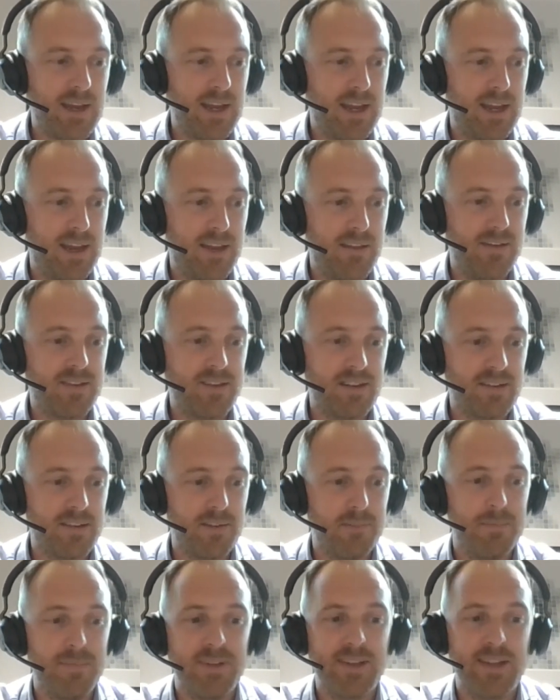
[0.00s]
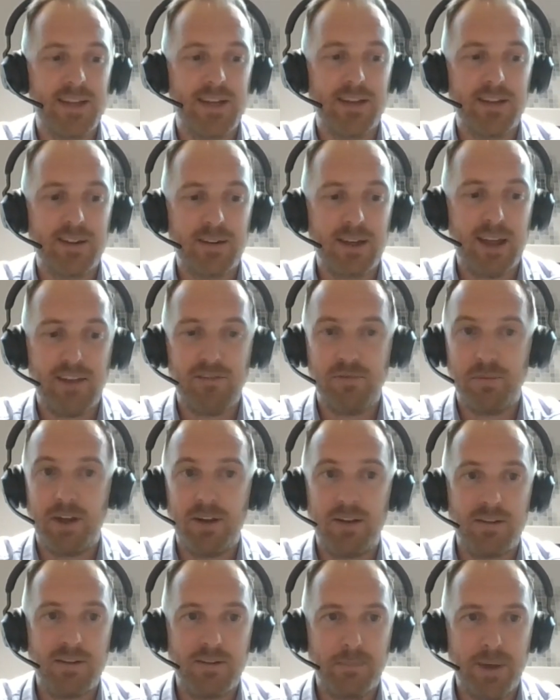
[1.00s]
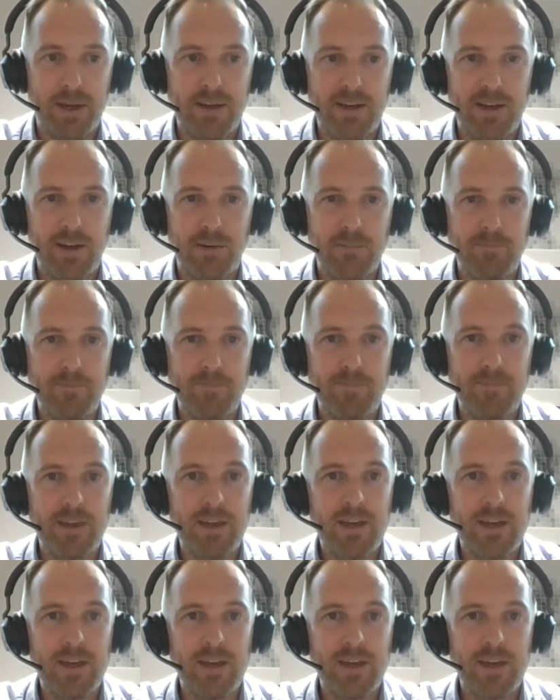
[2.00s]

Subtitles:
in systems that everybody is depending on.